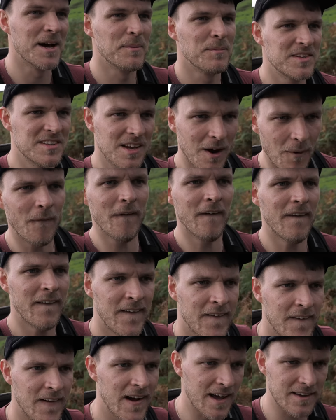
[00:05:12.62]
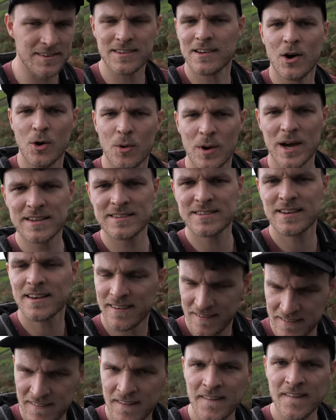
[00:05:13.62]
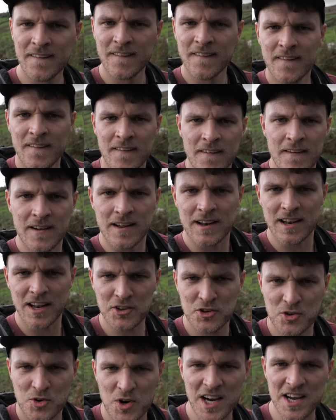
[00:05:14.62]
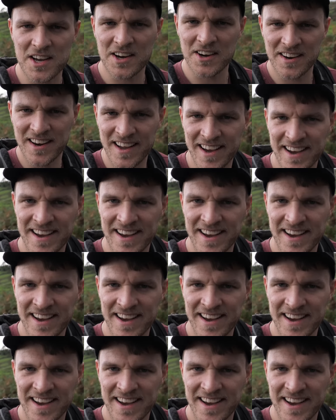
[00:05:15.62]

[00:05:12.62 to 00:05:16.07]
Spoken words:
So, as always, let's crack on.